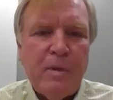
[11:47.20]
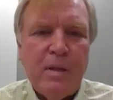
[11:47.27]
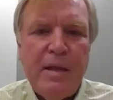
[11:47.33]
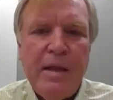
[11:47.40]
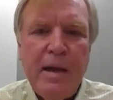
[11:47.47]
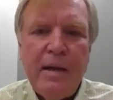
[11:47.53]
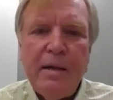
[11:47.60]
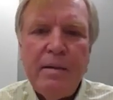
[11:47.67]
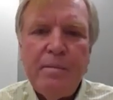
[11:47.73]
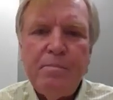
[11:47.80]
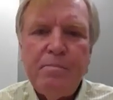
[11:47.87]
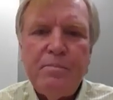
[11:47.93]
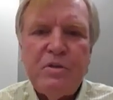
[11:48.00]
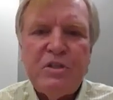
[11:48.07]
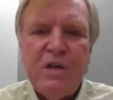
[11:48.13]

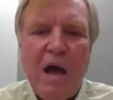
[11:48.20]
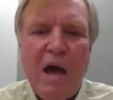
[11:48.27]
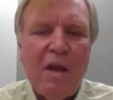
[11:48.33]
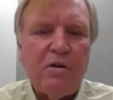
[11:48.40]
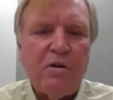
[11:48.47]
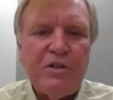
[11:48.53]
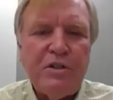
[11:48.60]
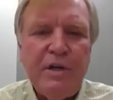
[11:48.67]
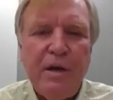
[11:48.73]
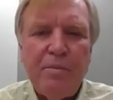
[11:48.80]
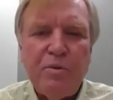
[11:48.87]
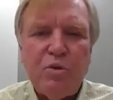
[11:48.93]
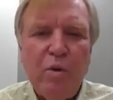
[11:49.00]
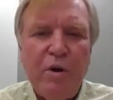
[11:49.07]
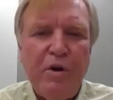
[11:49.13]
getting
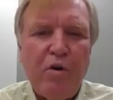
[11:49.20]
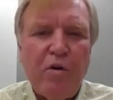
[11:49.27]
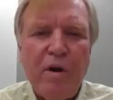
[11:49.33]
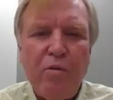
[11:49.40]
scholarships when you're